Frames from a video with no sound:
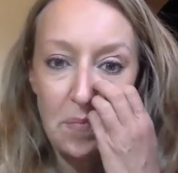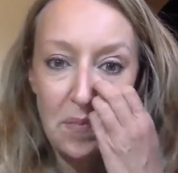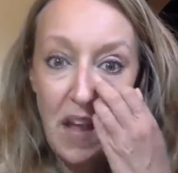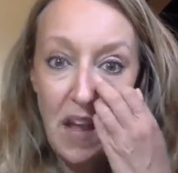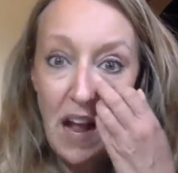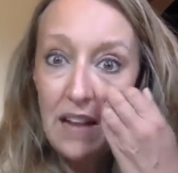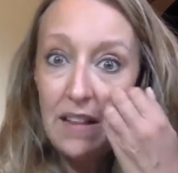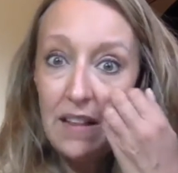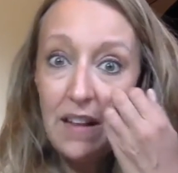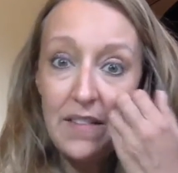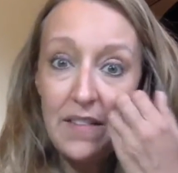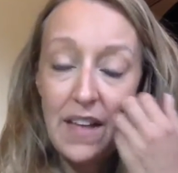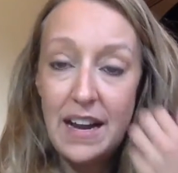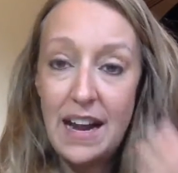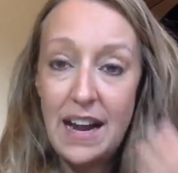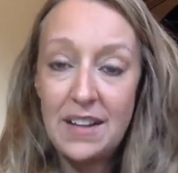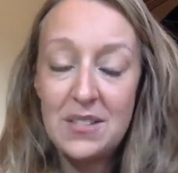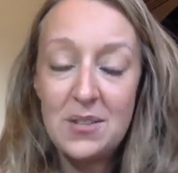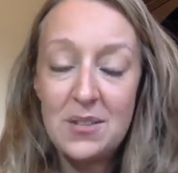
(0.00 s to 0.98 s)
love that
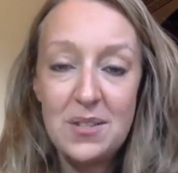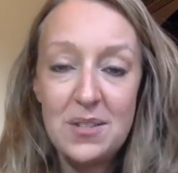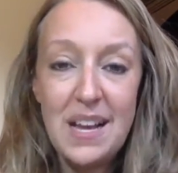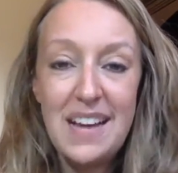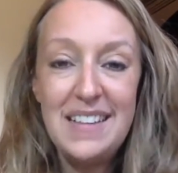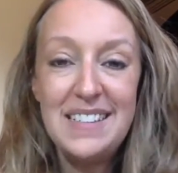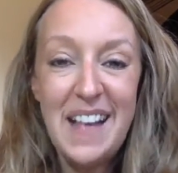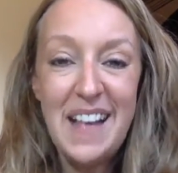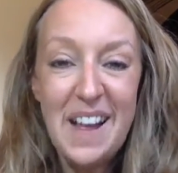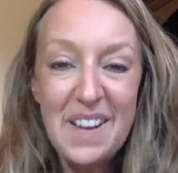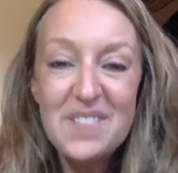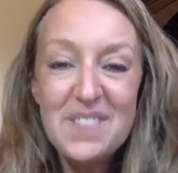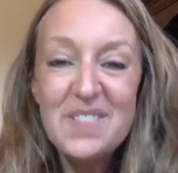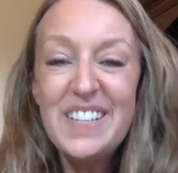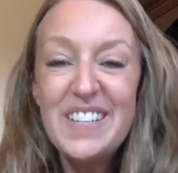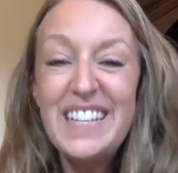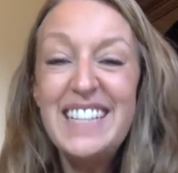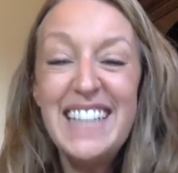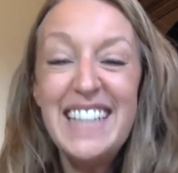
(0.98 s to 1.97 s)
exercise
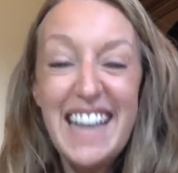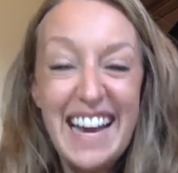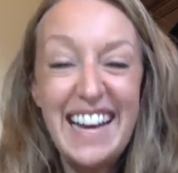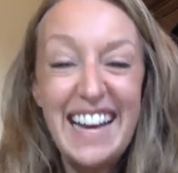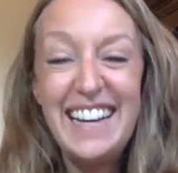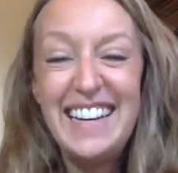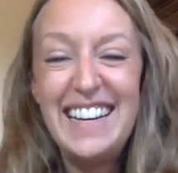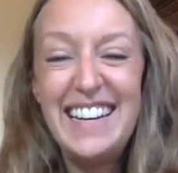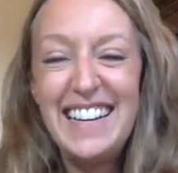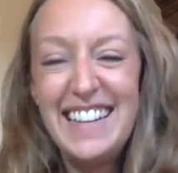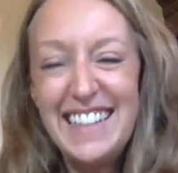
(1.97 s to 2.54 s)
every day.